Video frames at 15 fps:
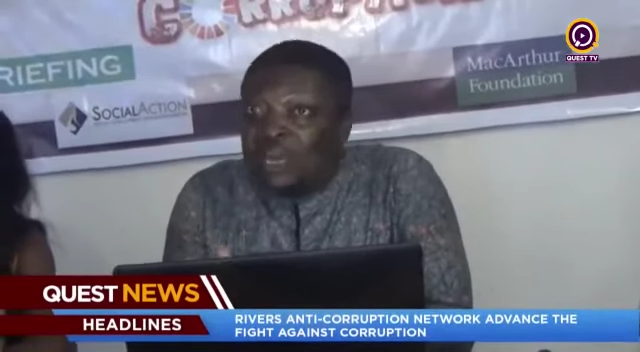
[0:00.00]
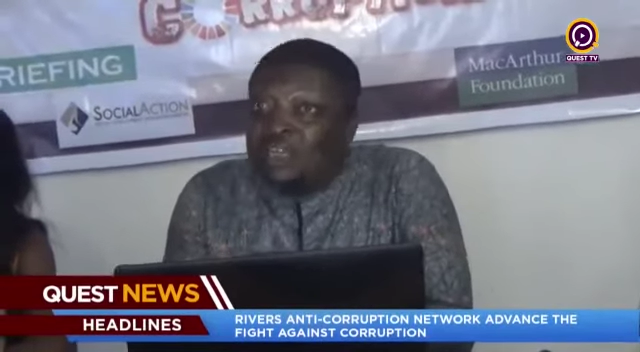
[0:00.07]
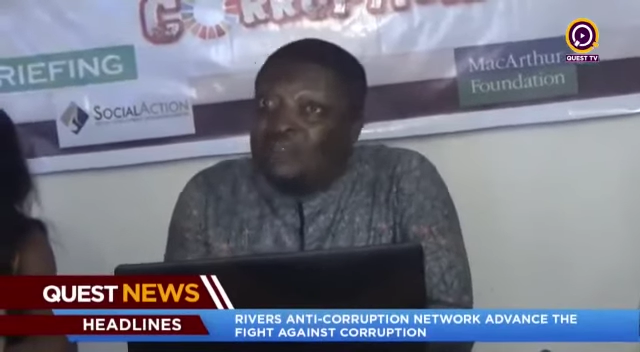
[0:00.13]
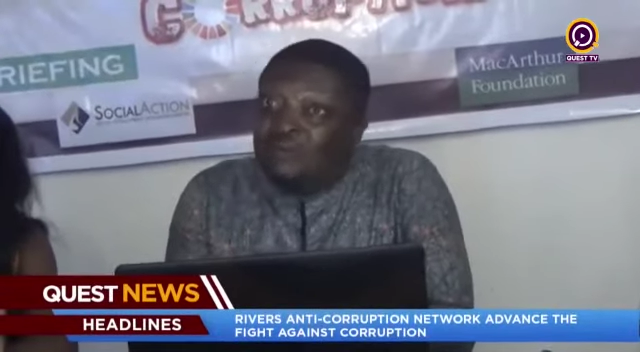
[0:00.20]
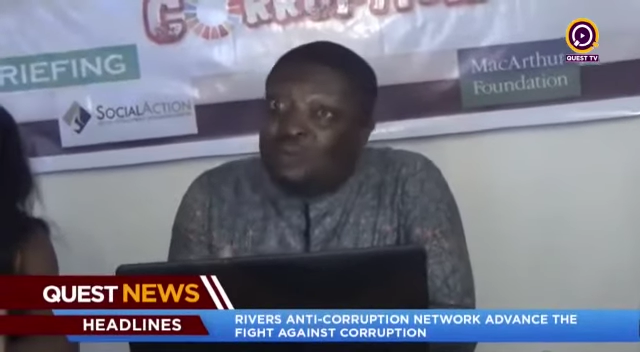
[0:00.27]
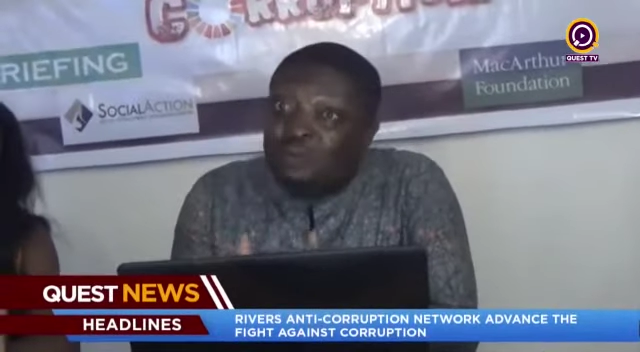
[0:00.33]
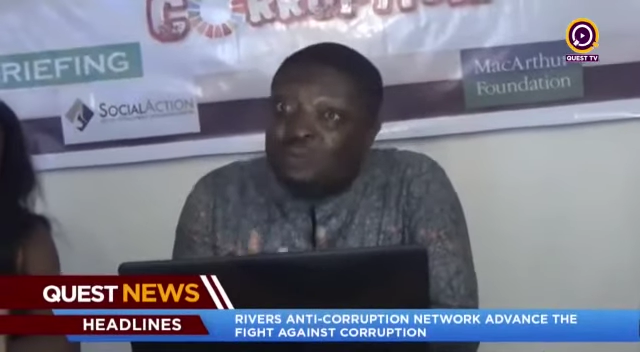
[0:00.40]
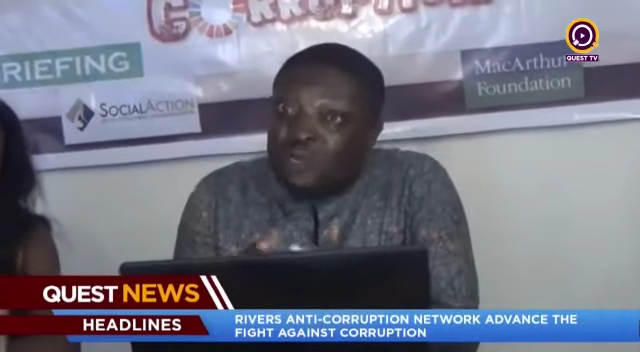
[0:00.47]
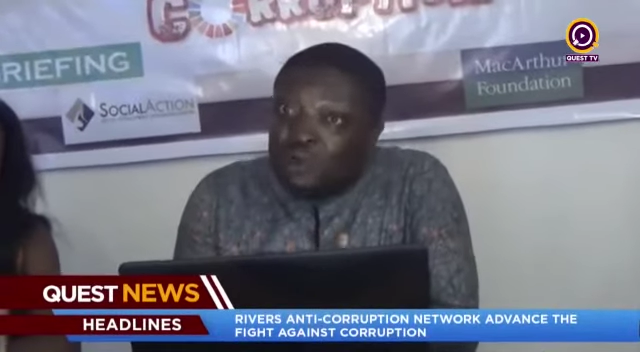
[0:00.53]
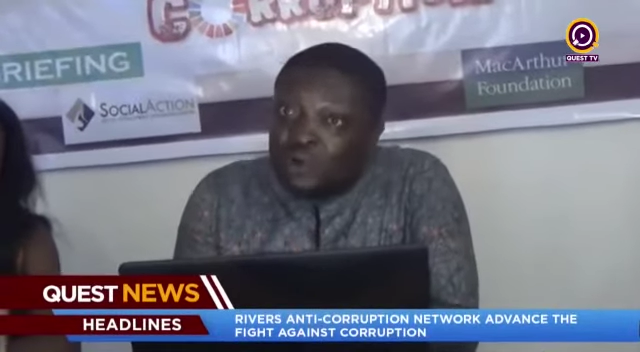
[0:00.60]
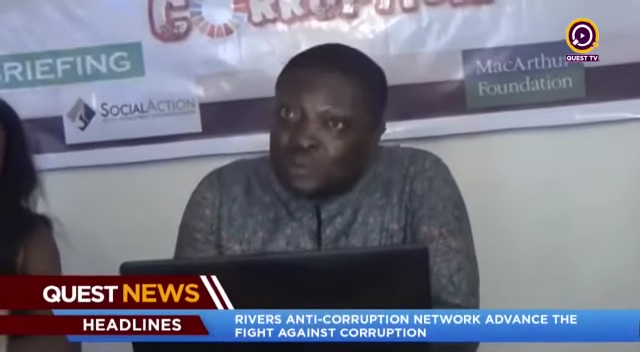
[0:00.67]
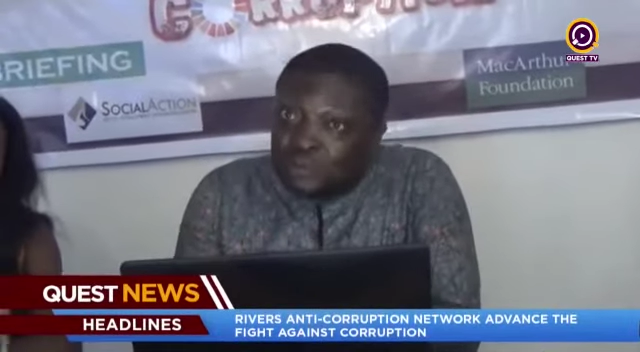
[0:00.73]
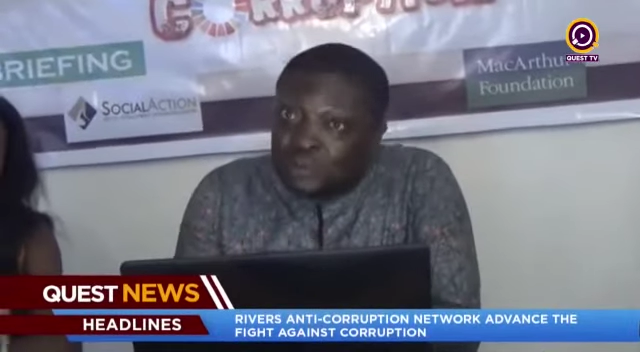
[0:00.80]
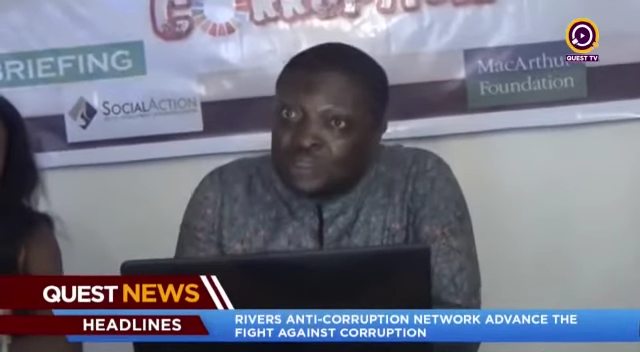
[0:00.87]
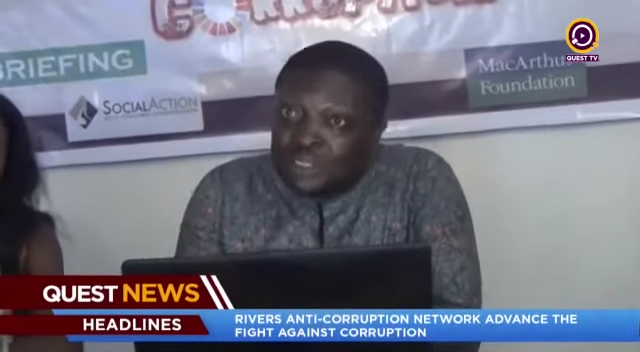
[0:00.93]
and they've not been
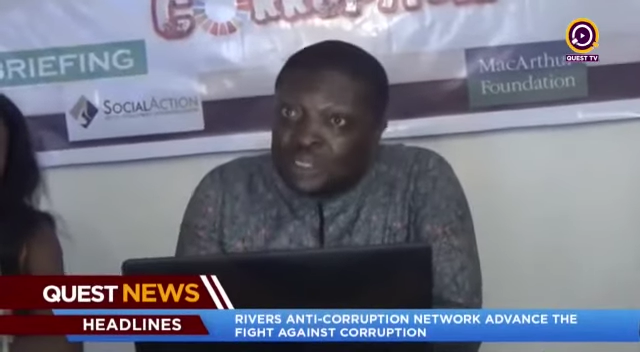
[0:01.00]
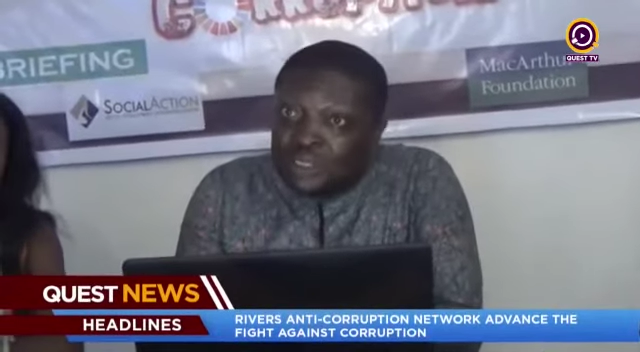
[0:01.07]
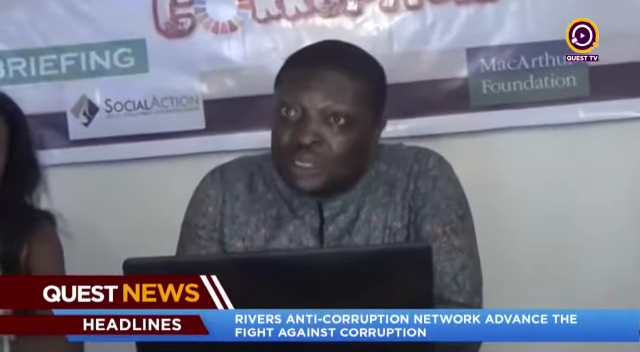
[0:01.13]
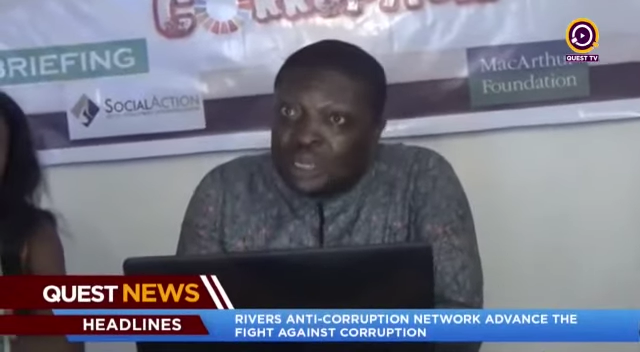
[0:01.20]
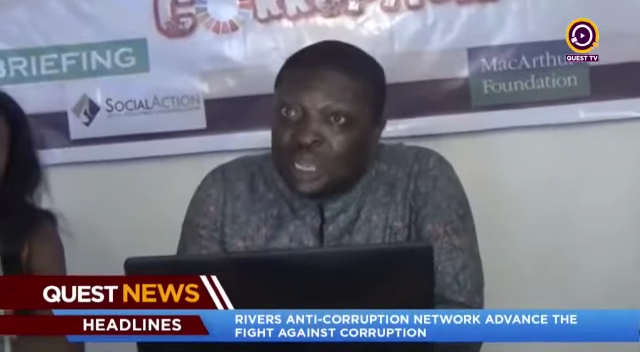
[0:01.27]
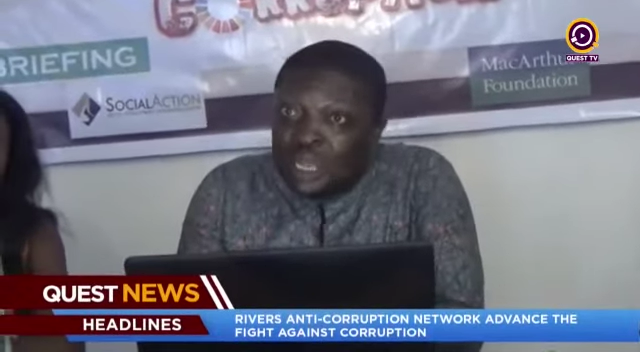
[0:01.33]
completed.